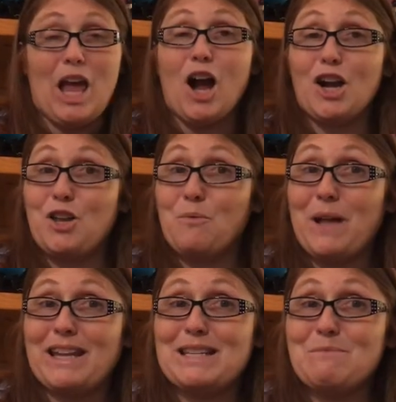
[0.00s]
Are you
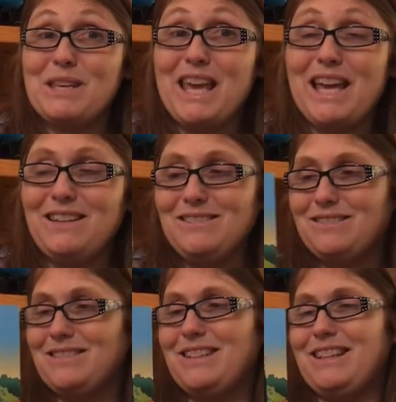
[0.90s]
ready to begin?
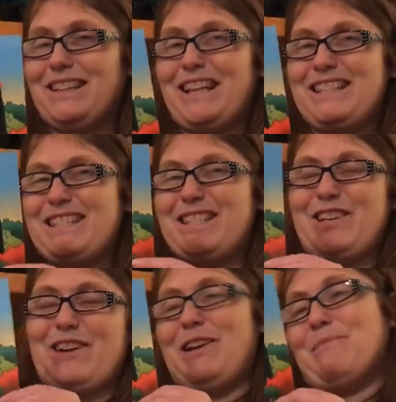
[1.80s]
Let's do
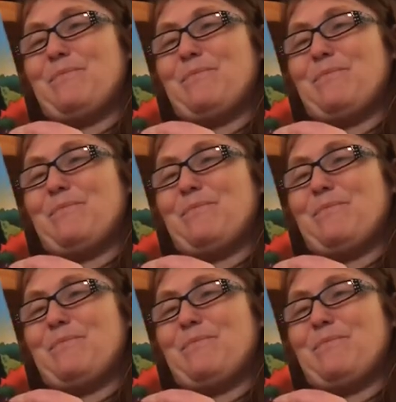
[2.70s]
it.